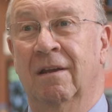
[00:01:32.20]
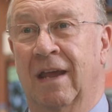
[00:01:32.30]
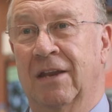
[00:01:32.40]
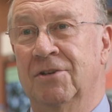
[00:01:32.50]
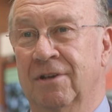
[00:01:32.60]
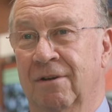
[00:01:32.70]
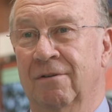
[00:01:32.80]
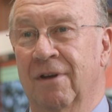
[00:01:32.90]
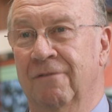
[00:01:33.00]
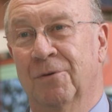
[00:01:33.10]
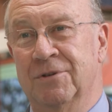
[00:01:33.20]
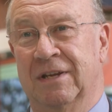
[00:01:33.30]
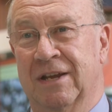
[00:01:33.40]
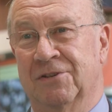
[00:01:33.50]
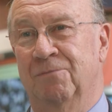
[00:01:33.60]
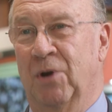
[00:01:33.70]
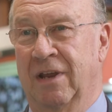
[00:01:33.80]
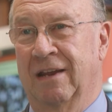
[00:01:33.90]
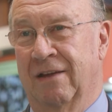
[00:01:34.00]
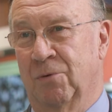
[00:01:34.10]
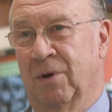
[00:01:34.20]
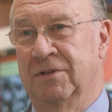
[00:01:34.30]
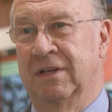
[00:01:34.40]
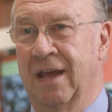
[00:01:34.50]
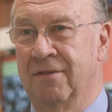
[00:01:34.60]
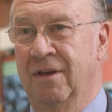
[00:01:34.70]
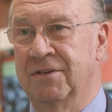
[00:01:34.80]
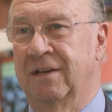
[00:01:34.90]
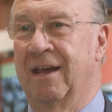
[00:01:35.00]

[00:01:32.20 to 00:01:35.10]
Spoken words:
into 40 years of bringing everyone together to